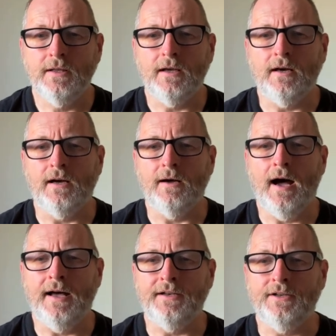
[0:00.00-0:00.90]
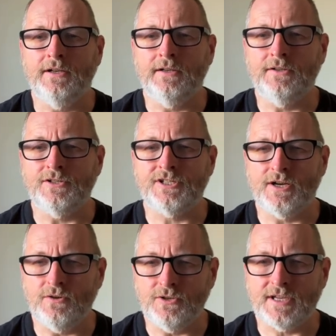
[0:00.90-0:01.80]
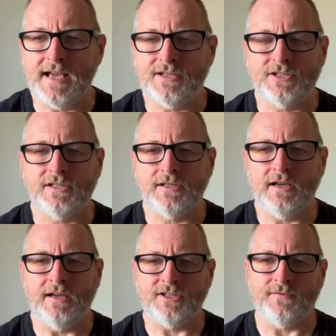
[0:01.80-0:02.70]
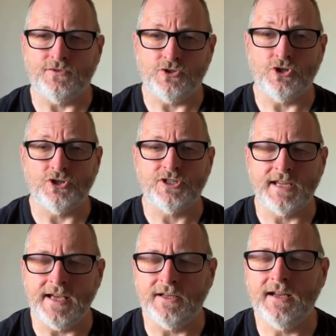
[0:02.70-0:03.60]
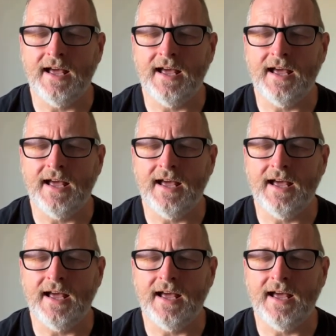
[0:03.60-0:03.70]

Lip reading: and the SERU test, as I've just said,